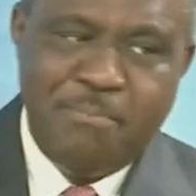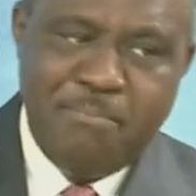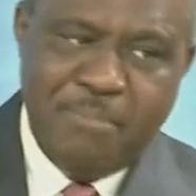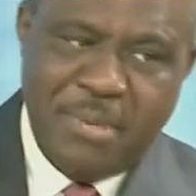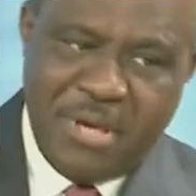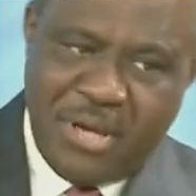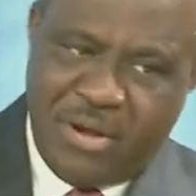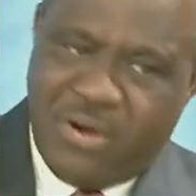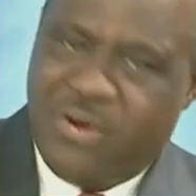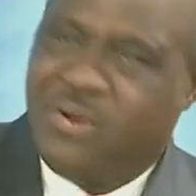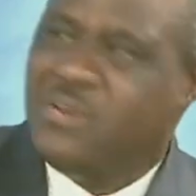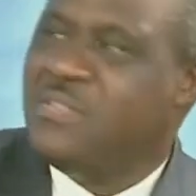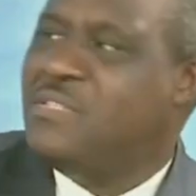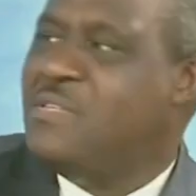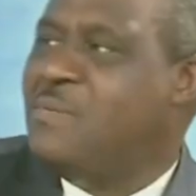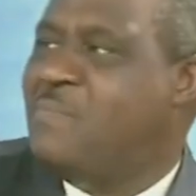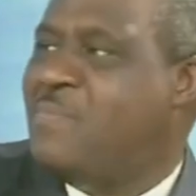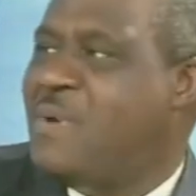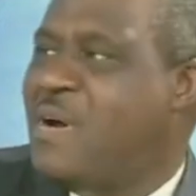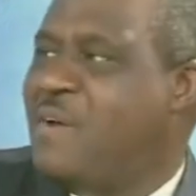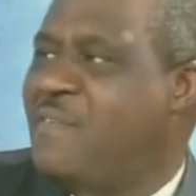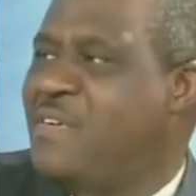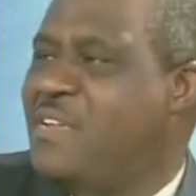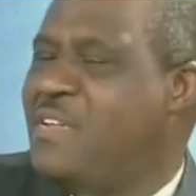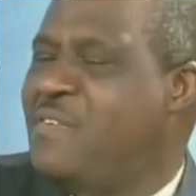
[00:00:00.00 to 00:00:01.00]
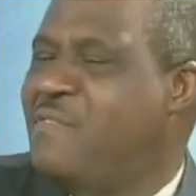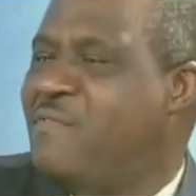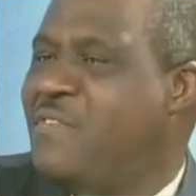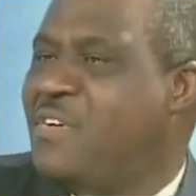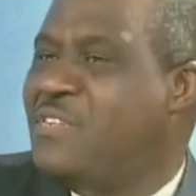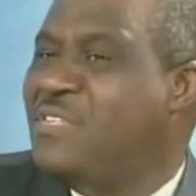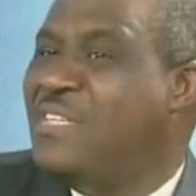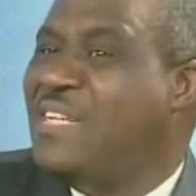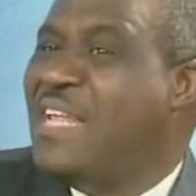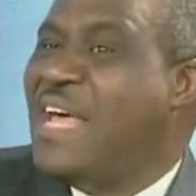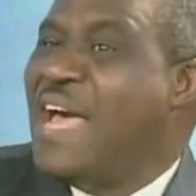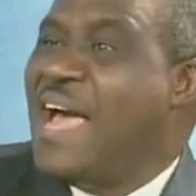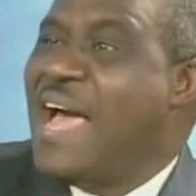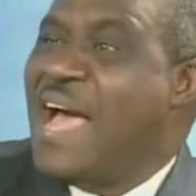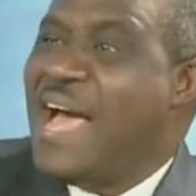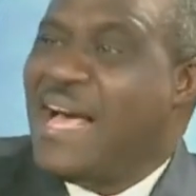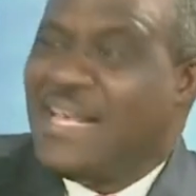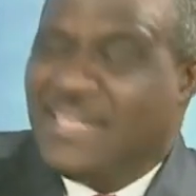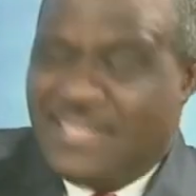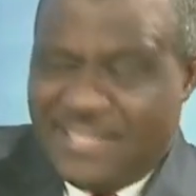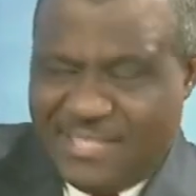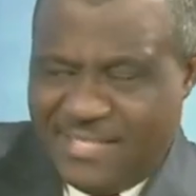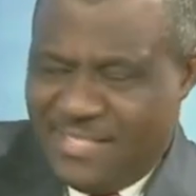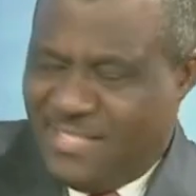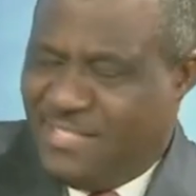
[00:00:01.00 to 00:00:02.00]
because a private investor that
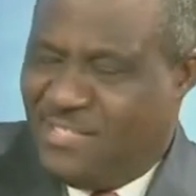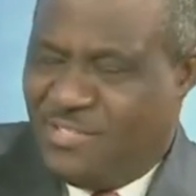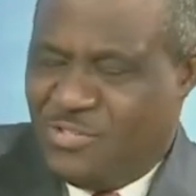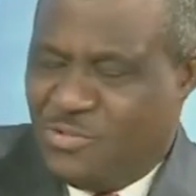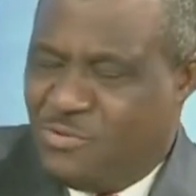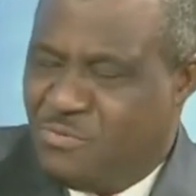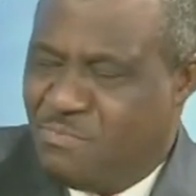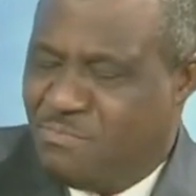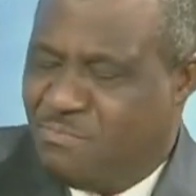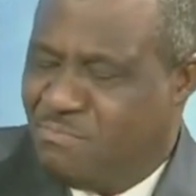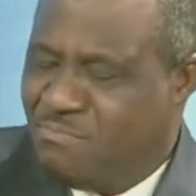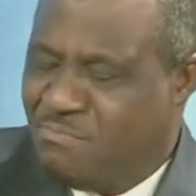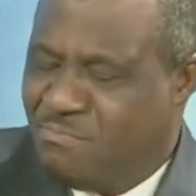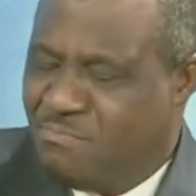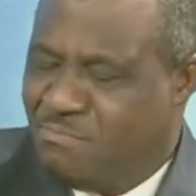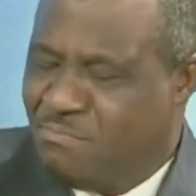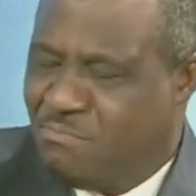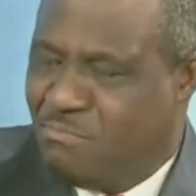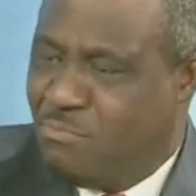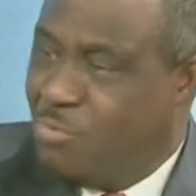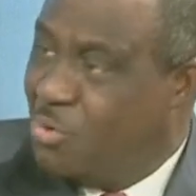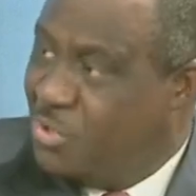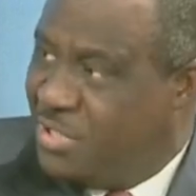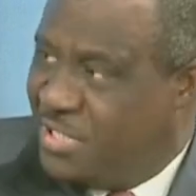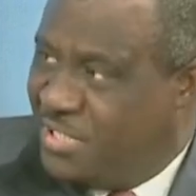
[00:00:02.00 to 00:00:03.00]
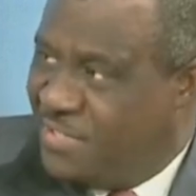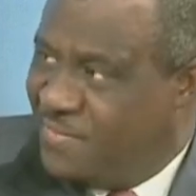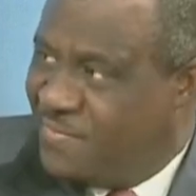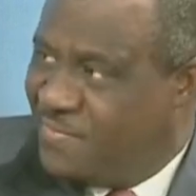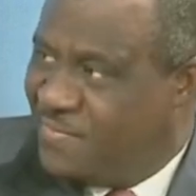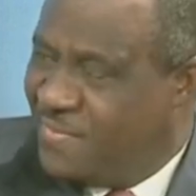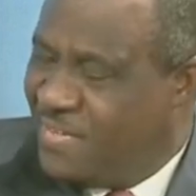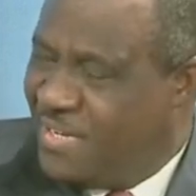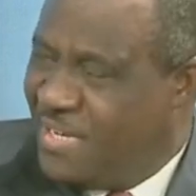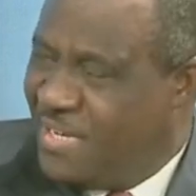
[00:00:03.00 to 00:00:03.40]
has its own motive